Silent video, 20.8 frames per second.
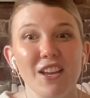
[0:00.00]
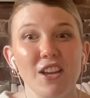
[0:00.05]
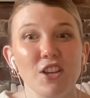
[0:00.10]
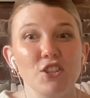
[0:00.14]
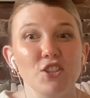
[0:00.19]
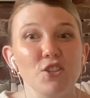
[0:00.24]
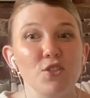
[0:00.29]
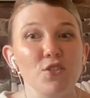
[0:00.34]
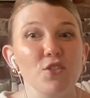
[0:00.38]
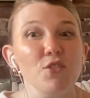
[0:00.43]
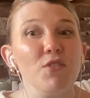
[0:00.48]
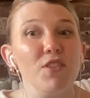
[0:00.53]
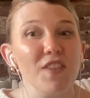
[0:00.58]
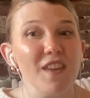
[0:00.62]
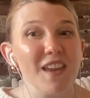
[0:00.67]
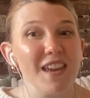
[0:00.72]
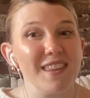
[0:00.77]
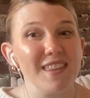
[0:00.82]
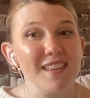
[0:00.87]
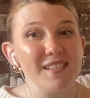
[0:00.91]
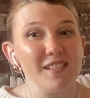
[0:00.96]
Do you
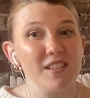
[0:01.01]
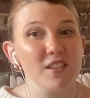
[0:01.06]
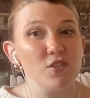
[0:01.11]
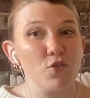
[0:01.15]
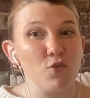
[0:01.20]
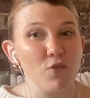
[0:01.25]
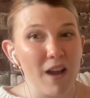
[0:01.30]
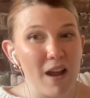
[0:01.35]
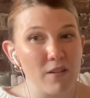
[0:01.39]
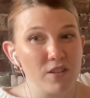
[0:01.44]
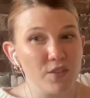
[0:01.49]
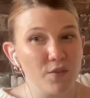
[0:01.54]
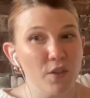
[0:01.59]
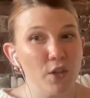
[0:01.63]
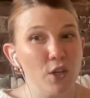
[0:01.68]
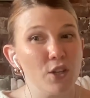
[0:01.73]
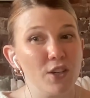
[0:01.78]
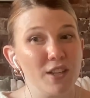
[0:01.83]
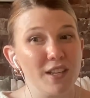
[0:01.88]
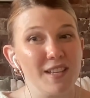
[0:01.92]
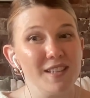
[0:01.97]
think this is grounds for
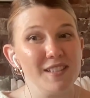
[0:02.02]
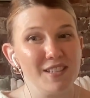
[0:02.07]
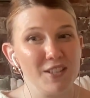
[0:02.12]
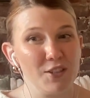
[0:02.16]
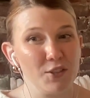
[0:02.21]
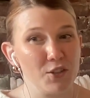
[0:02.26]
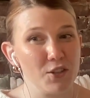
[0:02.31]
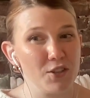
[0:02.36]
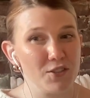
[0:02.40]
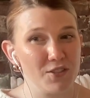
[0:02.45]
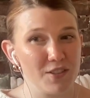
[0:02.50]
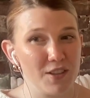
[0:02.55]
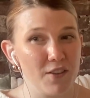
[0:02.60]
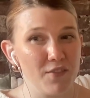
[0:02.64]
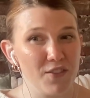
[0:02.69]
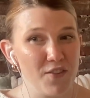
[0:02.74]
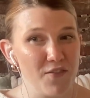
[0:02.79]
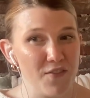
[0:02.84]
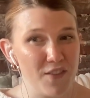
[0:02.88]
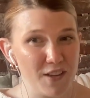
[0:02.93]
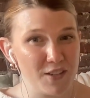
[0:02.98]
her to consider herself
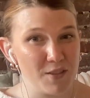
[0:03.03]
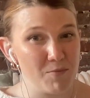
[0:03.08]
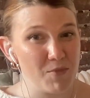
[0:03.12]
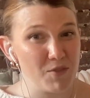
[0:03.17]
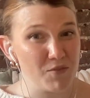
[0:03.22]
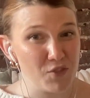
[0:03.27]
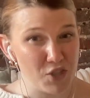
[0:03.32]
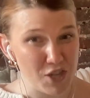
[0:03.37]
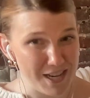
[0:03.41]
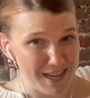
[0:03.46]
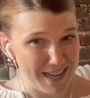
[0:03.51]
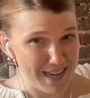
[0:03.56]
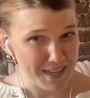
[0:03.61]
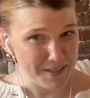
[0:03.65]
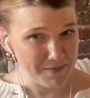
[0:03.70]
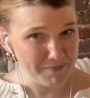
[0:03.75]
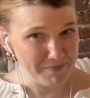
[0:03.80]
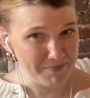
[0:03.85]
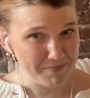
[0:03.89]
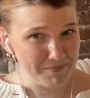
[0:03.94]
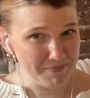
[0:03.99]
the victim of
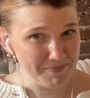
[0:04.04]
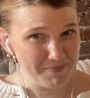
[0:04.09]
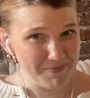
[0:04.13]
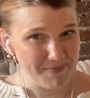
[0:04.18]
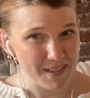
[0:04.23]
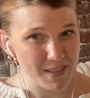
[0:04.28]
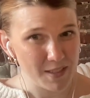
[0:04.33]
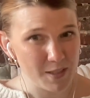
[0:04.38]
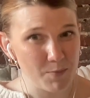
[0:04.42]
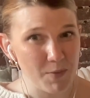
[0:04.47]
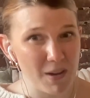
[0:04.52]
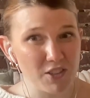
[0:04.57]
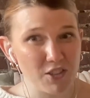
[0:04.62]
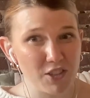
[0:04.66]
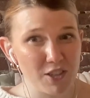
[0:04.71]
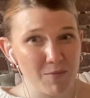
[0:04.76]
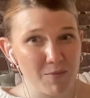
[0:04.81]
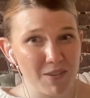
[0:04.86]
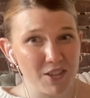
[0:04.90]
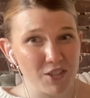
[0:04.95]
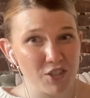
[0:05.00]
cheating?
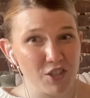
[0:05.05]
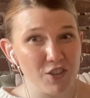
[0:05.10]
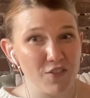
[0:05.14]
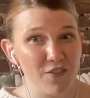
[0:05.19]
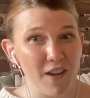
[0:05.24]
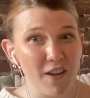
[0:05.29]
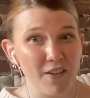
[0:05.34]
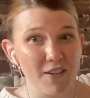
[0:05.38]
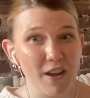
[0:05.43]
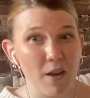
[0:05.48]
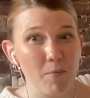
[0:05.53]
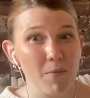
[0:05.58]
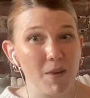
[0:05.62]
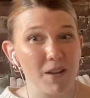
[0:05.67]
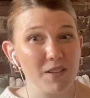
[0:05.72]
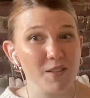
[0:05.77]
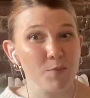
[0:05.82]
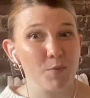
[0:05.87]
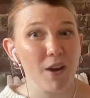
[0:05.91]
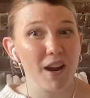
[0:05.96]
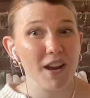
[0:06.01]
Especially because she found out
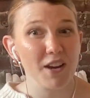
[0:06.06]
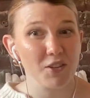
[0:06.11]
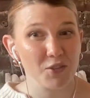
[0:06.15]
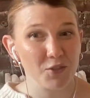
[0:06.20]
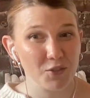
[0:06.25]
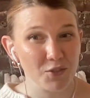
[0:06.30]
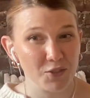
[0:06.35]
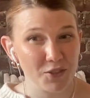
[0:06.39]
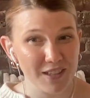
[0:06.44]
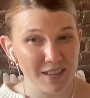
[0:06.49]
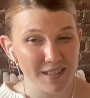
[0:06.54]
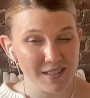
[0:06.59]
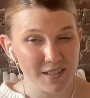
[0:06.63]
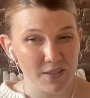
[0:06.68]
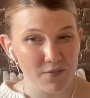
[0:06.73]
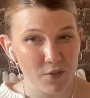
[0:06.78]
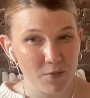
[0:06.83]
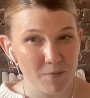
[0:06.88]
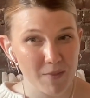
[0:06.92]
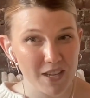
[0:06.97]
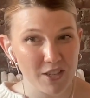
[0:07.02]
months prior to learning this
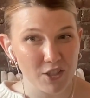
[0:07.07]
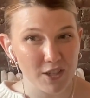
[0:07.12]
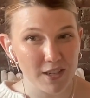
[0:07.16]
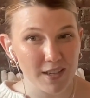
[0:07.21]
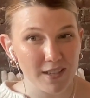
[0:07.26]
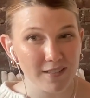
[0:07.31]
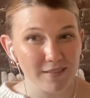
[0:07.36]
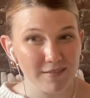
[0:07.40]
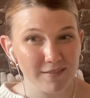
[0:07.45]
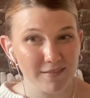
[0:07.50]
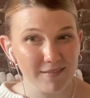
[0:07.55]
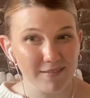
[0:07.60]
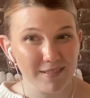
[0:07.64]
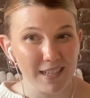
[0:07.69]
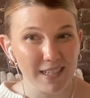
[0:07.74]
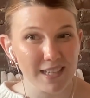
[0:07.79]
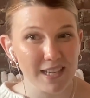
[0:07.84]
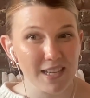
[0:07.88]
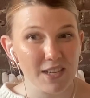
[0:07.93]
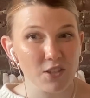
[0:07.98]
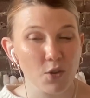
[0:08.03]
information
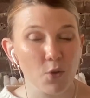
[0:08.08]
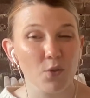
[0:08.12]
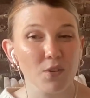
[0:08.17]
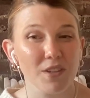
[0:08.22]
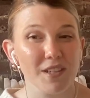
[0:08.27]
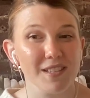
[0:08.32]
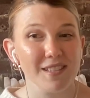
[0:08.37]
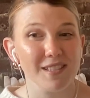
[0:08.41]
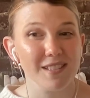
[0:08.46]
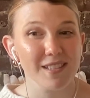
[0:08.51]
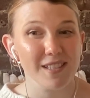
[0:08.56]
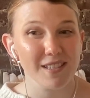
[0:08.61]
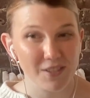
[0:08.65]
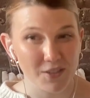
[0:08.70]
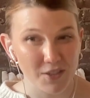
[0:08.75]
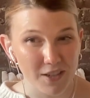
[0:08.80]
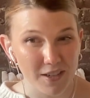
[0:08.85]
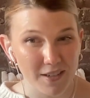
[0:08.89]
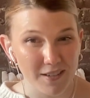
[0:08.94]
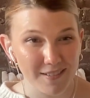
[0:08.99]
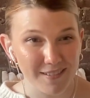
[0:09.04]
that he told his
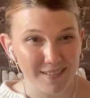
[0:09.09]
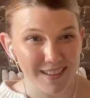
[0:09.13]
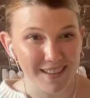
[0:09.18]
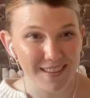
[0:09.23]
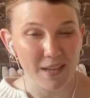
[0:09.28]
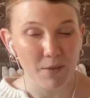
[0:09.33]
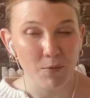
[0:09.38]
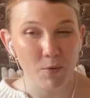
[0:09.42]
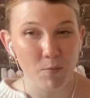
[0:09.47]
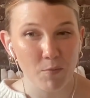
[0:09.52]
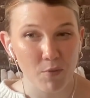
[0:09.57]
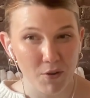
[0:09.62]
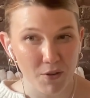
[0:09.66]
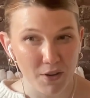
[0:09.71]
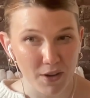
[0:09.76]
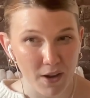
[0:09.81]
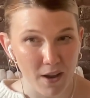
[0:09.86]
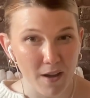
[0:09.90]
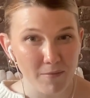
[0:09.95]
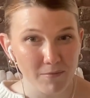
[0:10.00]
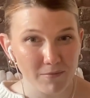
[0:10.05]
sister that they were broken
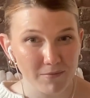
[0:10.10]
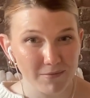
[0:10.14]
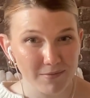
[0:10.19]
up.